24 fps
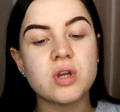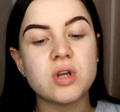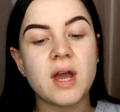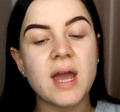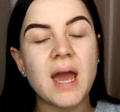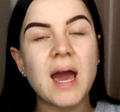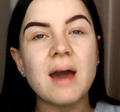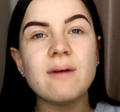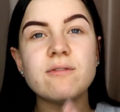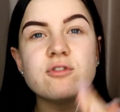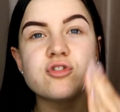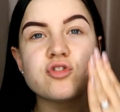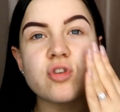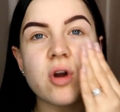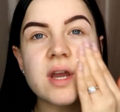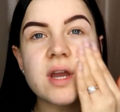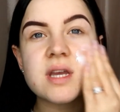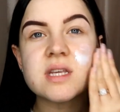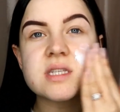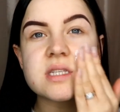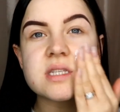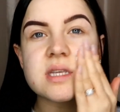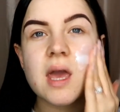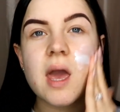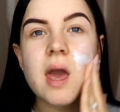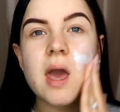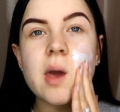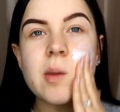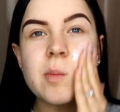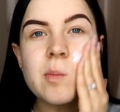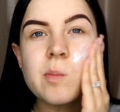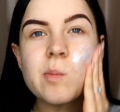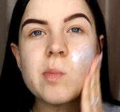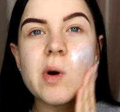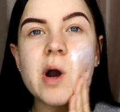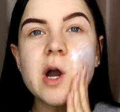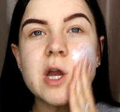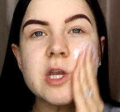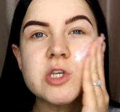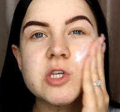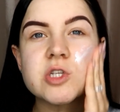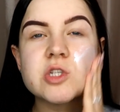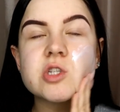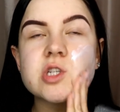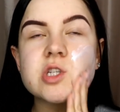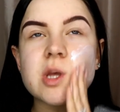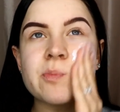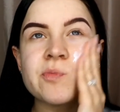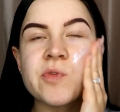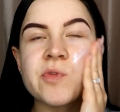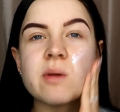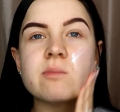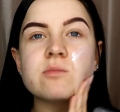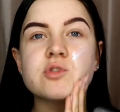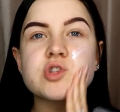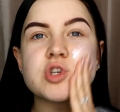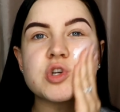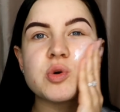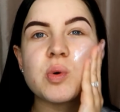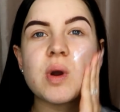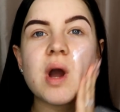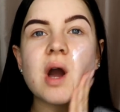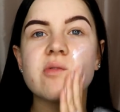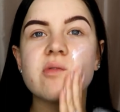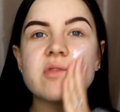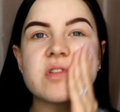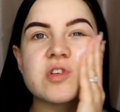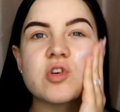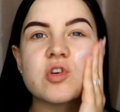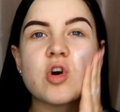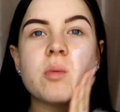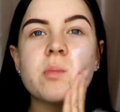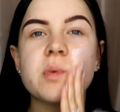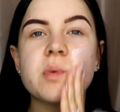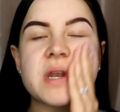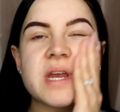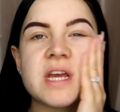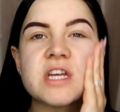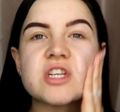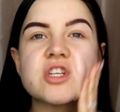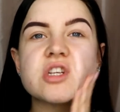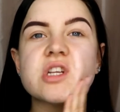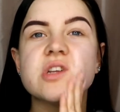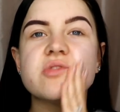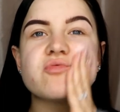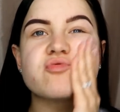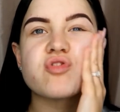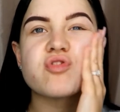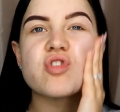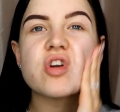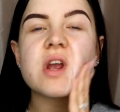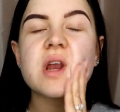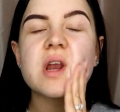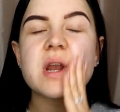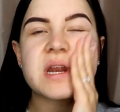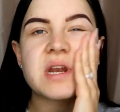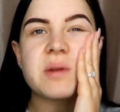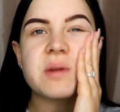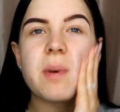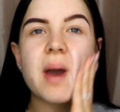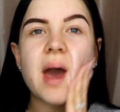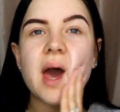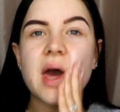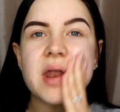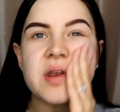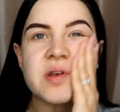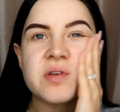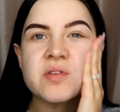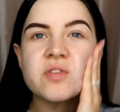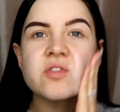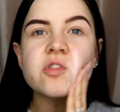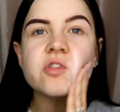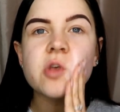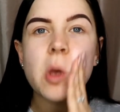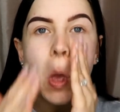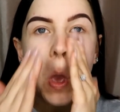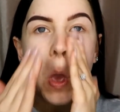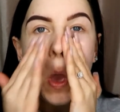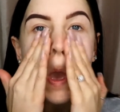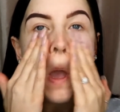I have dry skin, but I sometimes do have a combination. It really depends.